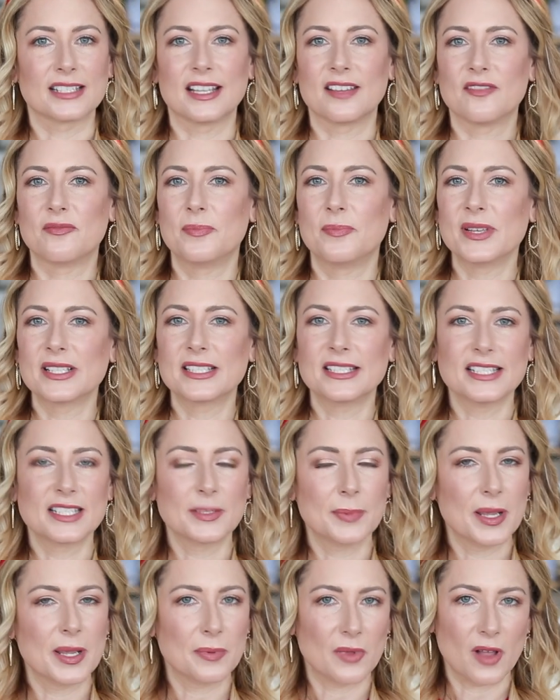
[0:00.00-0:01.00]
They have business
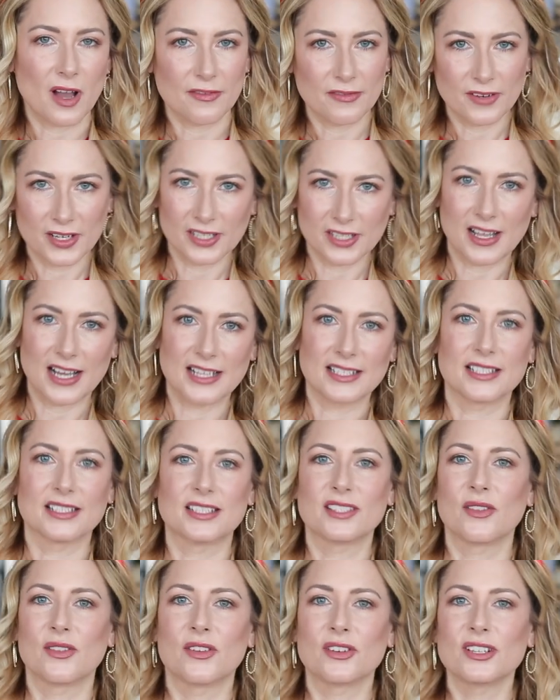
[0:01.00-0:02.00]
people offering classes.
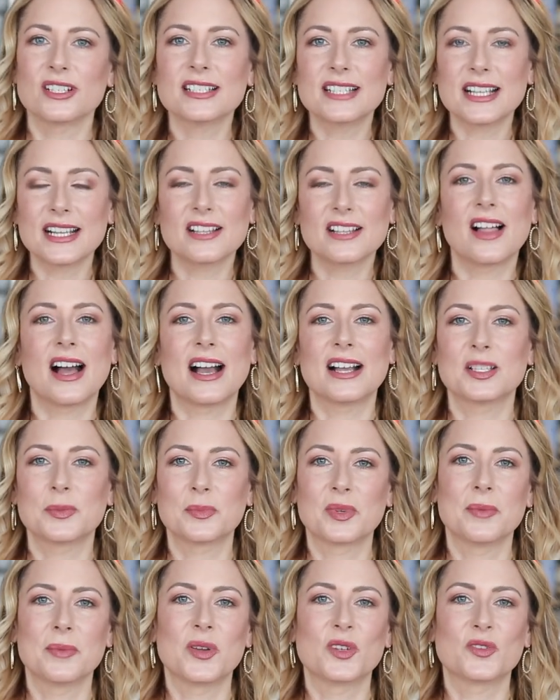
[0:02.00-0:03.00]
So there is a class
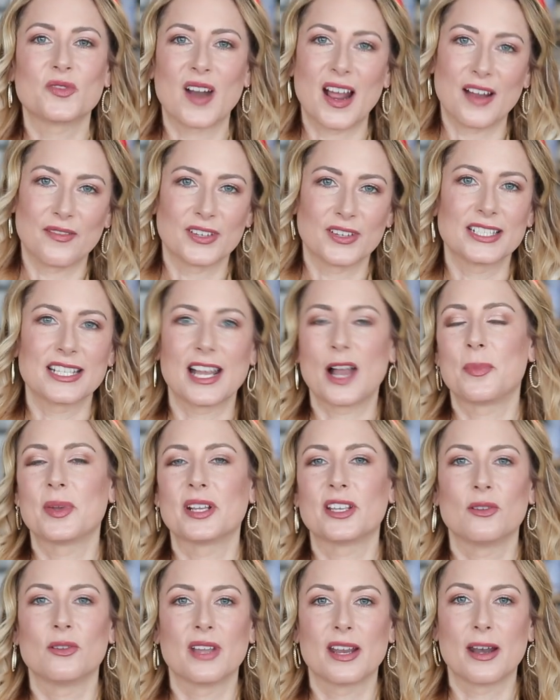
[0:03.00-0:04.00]
pretty much for every
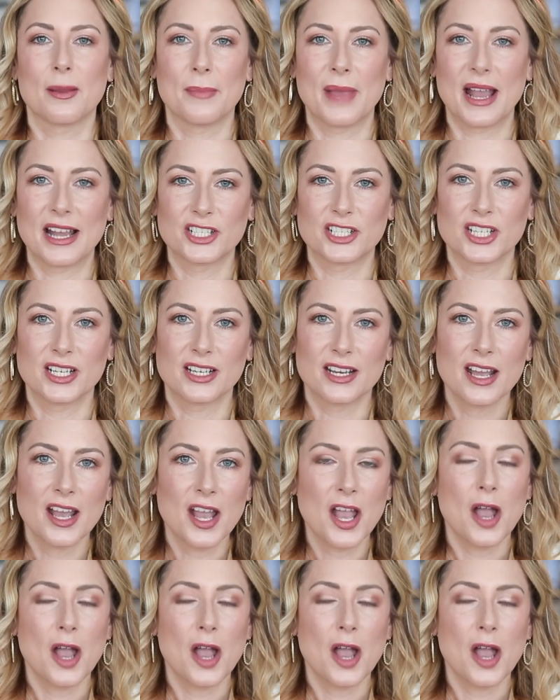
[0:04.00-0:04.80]
topic you can imagine.